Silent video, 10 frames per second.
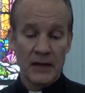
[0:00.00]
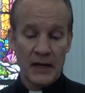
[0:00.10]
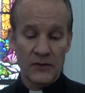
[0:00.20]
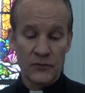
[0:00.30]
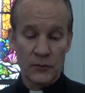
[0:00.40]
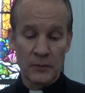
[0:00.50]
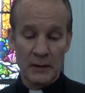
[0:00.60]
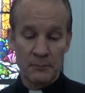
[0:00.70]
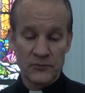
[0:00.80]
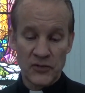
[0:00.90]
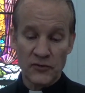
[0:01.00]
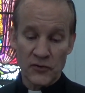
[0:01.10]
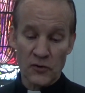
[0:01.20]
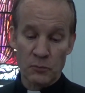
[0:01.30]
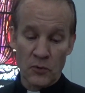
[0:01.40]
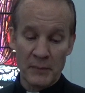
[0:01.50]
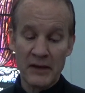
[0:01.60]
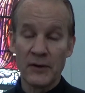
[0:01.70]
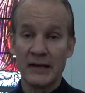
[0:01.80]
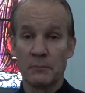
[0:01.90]
And so St. Charles
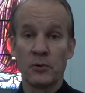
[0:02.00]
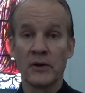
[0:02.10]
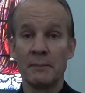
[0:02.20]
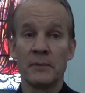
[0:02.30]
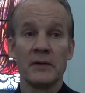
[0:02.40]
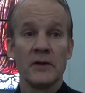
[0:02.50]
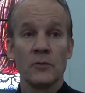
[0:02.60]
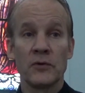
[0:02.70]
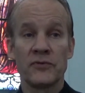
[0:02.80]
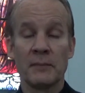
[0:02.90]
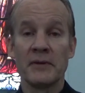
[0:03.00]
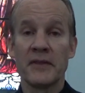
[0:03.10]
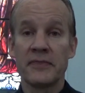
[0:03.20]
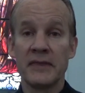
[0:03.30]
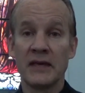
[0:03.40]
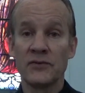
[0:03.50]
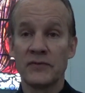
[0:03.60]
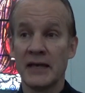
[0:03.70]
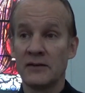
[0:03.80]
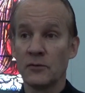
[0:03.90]
Borromeo had to put up with some of the things
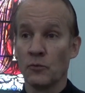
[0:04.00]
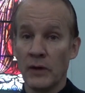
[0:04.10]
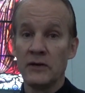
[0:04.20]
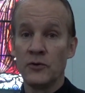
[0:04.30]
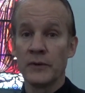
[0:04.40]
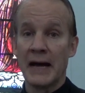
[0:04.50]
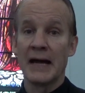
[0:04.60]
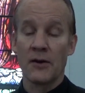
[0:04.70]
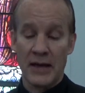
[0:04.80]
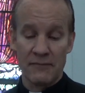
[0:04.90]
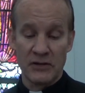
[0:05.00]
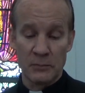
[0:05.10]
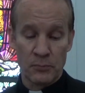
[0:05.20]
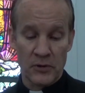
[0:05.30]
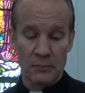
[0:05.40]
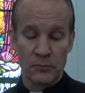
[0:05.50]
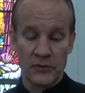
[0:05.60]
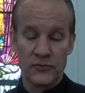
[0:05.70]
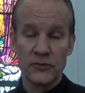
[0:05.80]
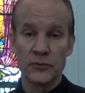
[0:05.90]
that you and I are having to put up
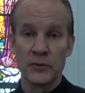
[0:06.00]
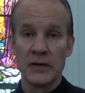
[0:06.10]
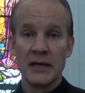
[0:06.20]
with too.